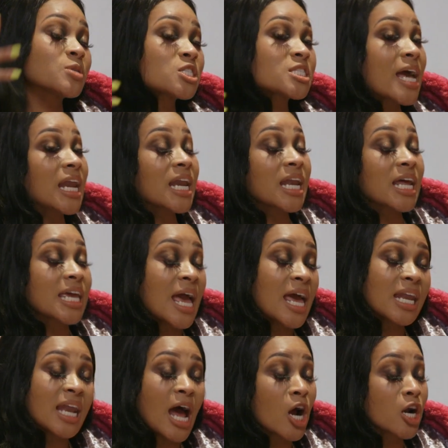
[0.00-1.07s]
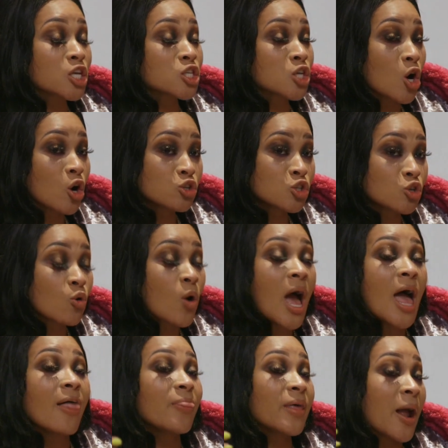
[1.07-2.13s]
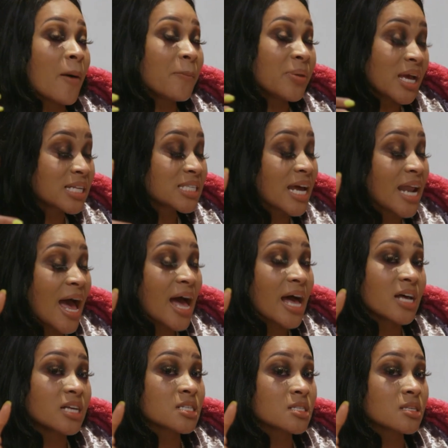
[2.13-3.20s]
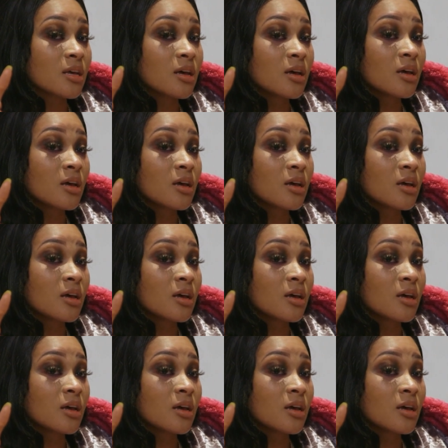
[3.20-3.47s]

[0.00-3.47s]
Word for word: saying it again, and I already told you that I'm being dead ass.